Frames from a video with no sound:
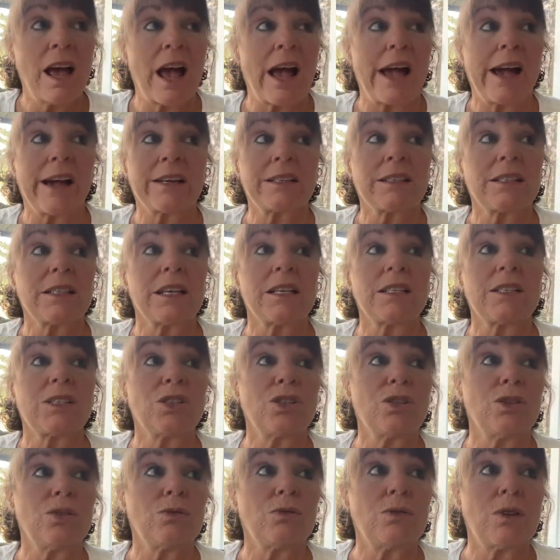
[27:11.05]
access
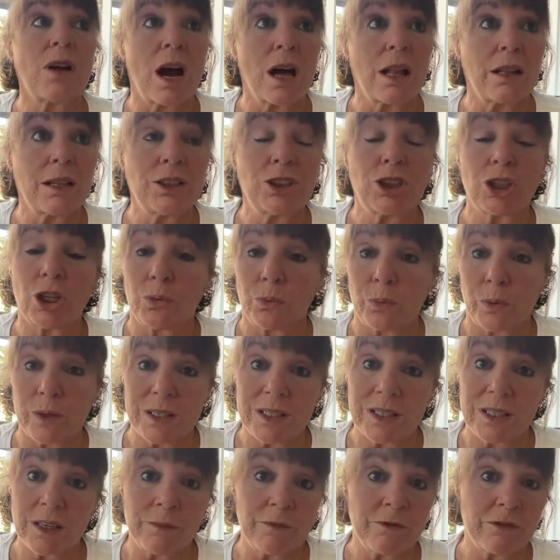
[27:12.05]
to knowledge and
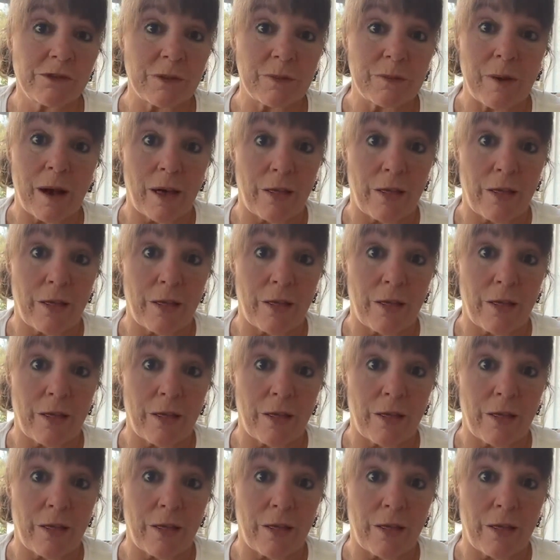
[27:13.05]
wisdom from